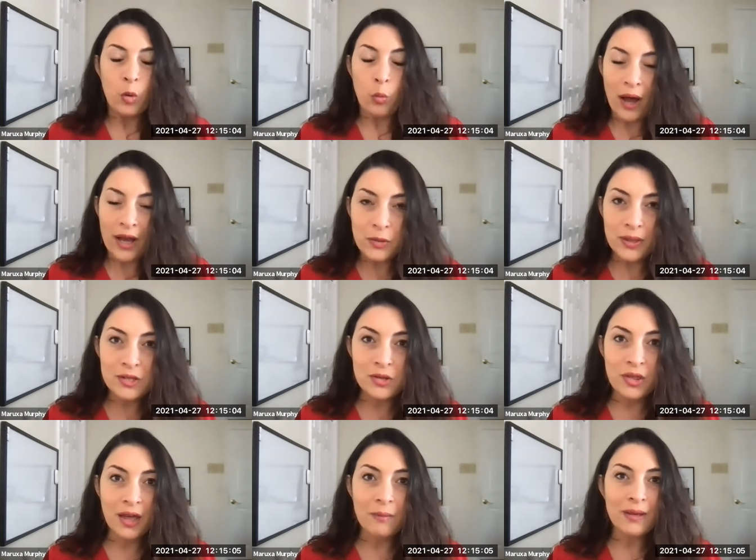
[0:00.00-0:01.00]
Why do I
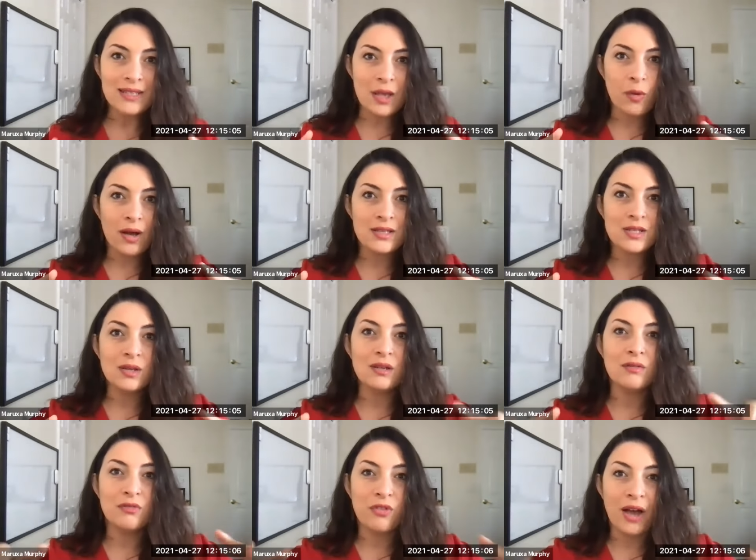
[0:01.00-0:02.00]
do that? Because I want to
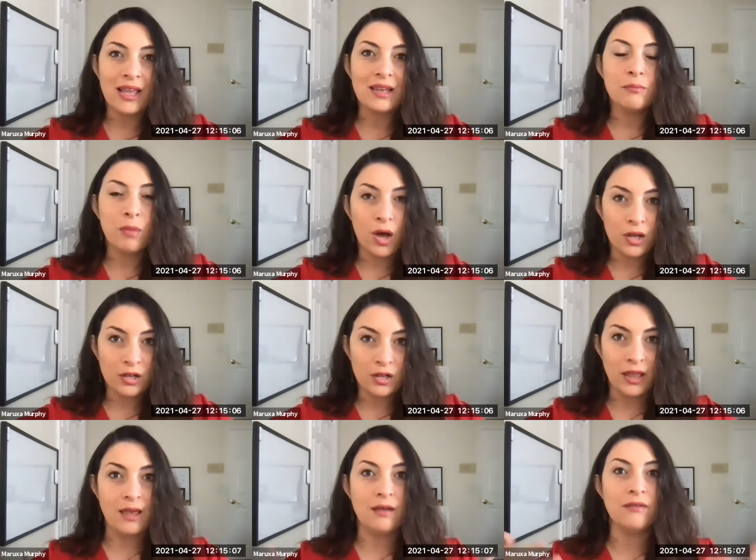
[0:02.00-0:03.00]
invite
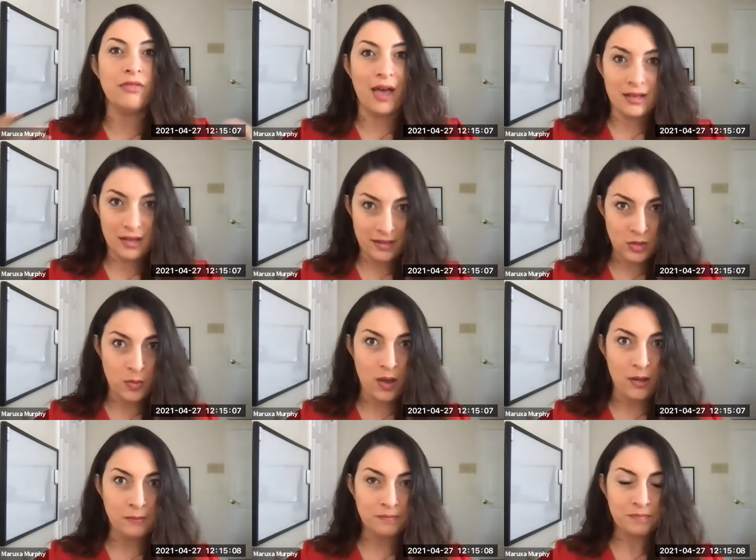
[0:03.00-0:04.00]
modeling of that as
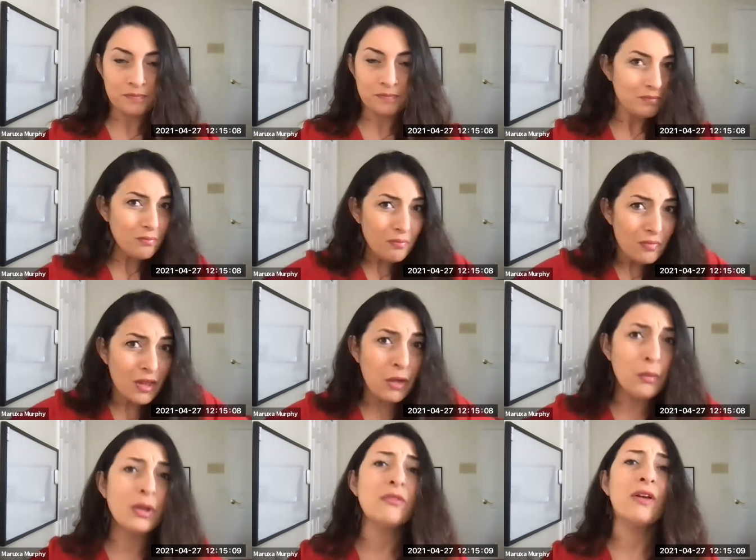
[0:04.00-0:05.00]
well.
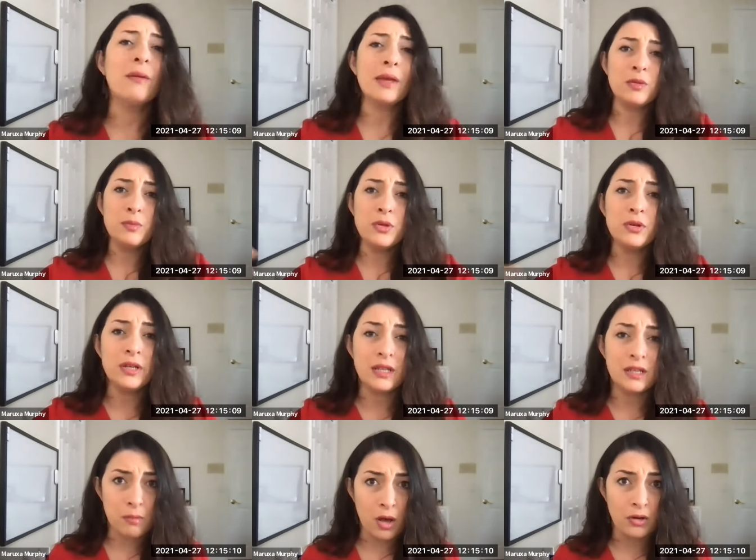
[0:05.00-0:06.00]
I want to invite my
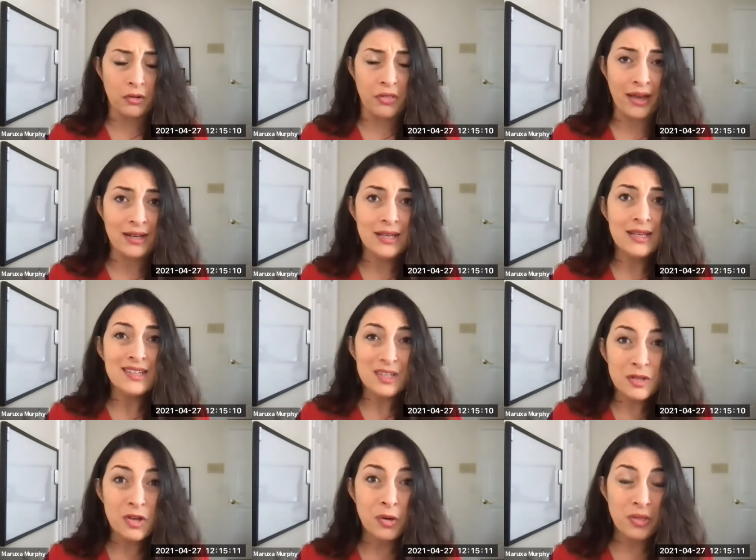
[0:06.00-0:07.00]
community to model that,
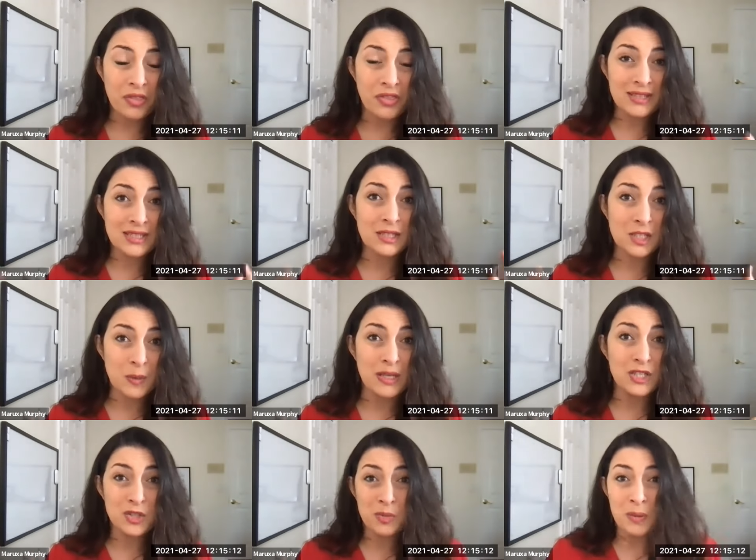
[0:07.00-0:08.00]
to know that this is a
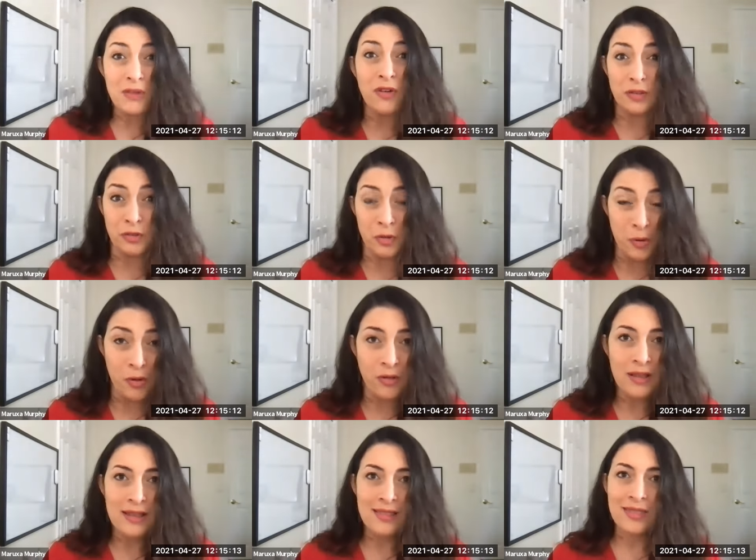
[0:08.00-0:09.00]
space to be
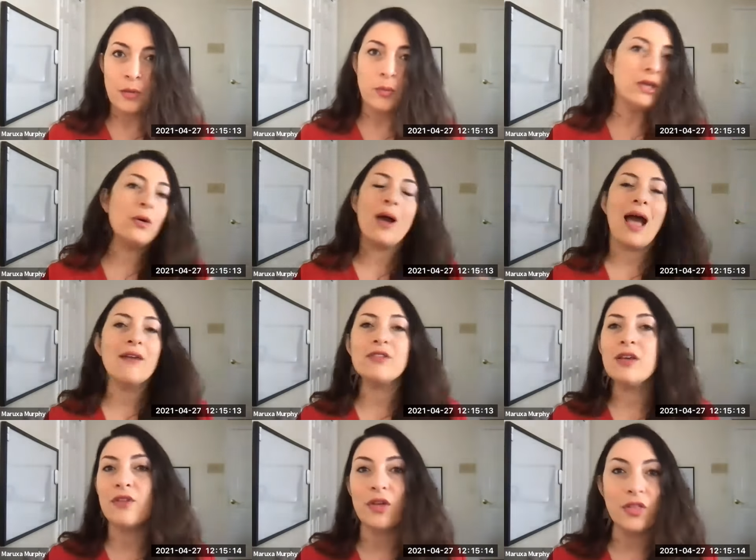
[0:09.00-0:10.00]
vulnerable, that we don't have
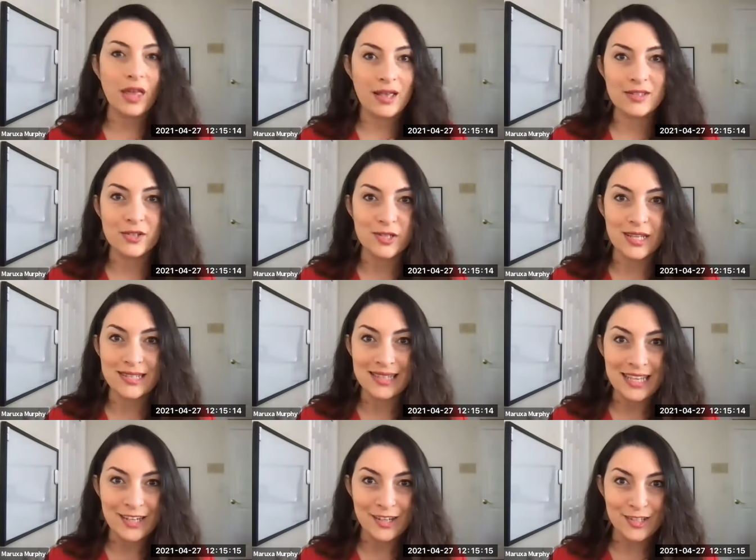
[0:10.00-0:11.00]
to have all the answers as
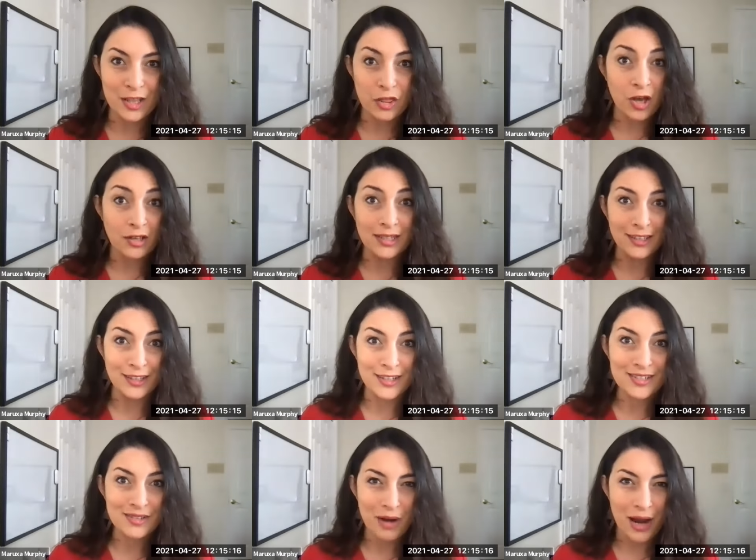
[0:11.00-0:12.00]
leaders and thought
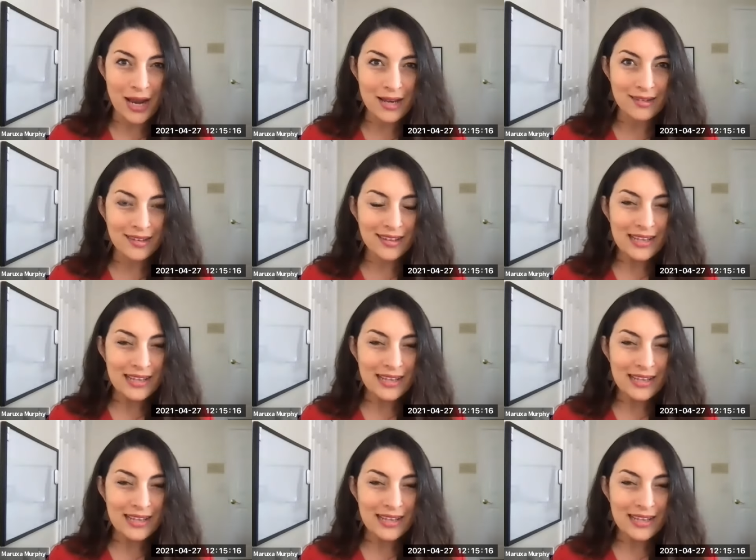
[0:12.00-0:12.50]
leaders, right?